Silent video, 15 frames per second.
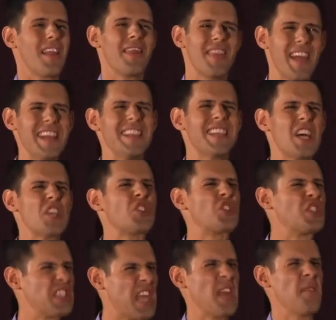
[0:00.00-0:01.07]
They touch
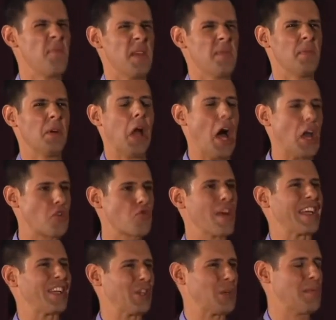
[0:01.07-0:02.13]
dead people on a
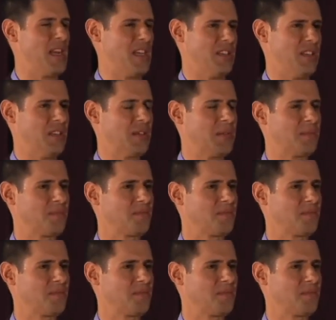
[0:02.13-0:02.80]
regular basis.